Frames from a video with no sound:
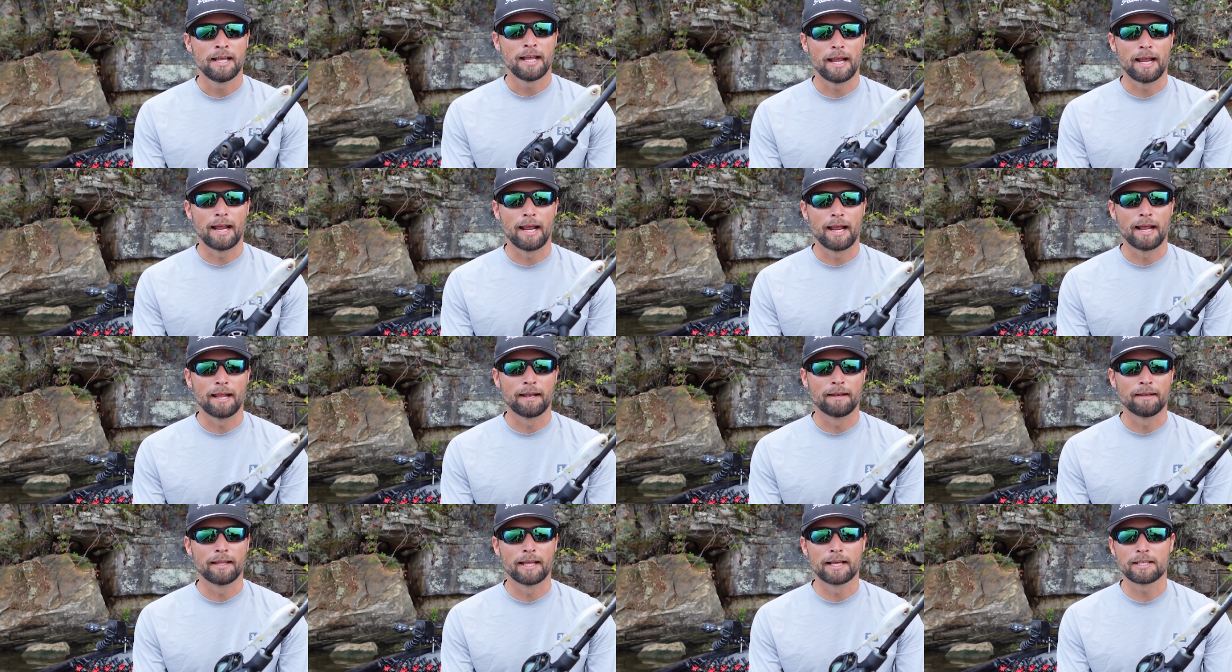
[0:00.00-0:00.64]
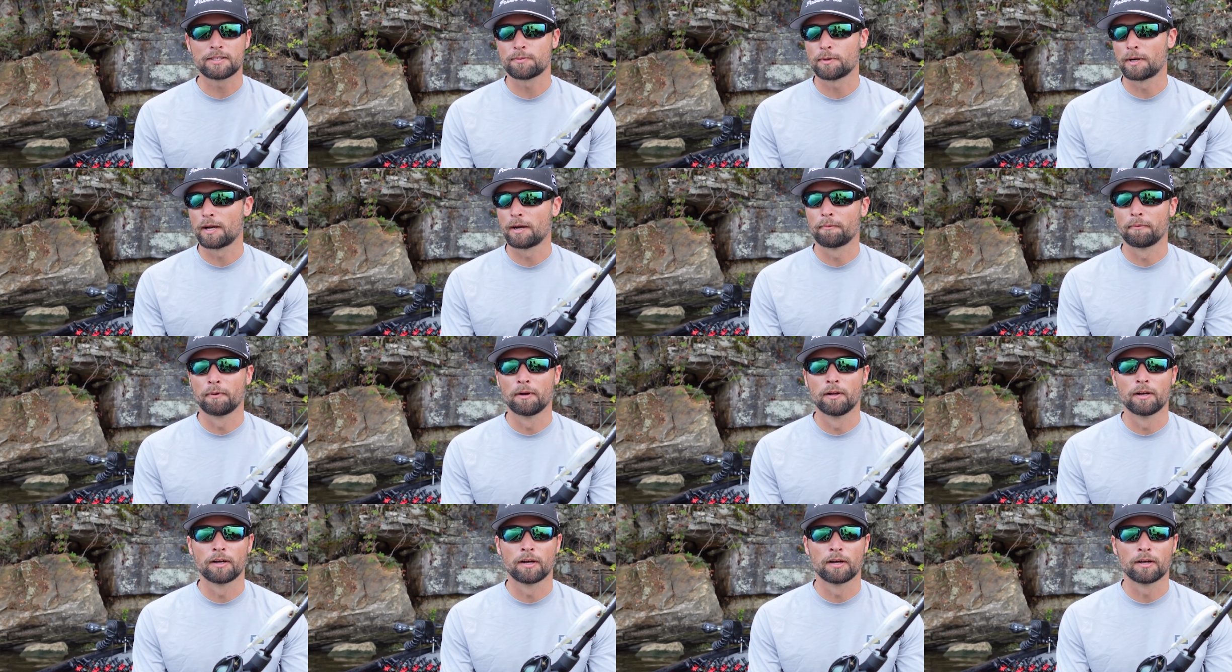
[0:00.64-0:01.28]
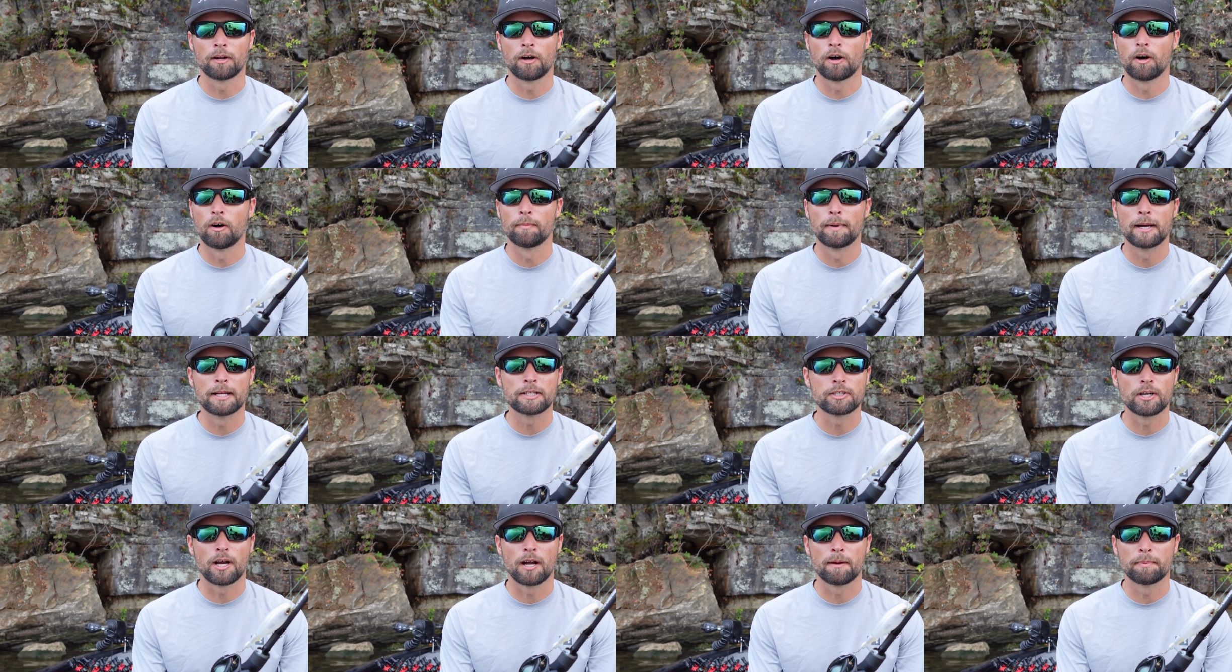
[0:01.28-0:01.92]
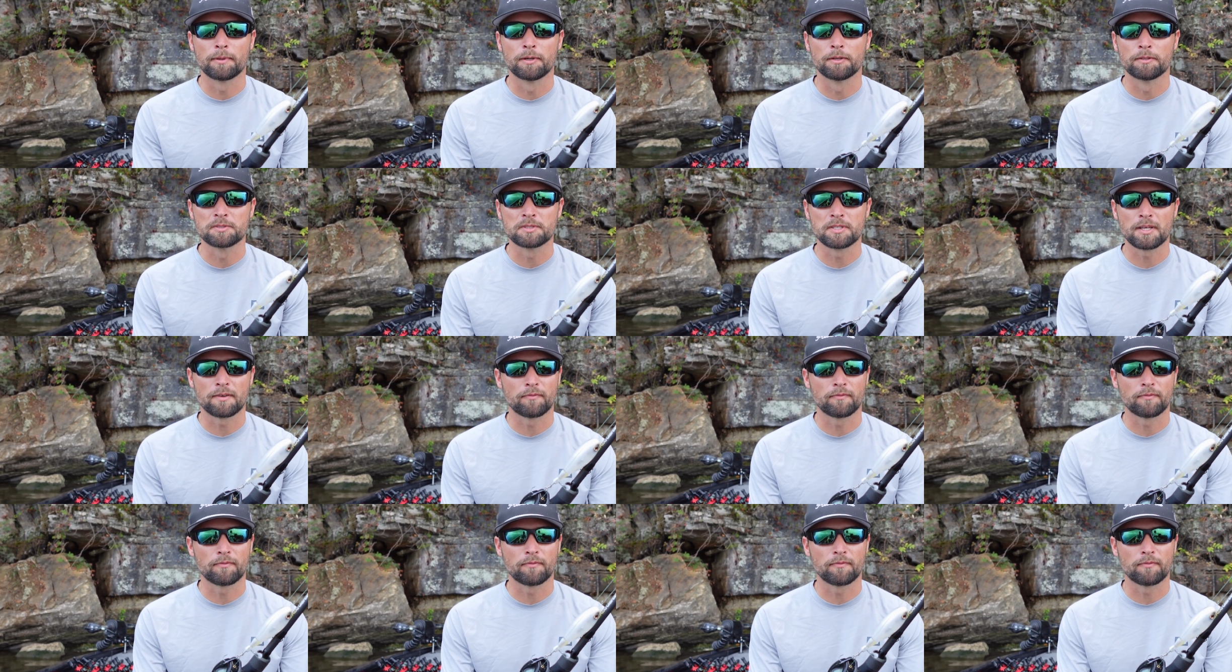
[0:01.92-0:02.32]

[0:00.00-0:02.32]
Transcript: and that's what I run on all my Choppos.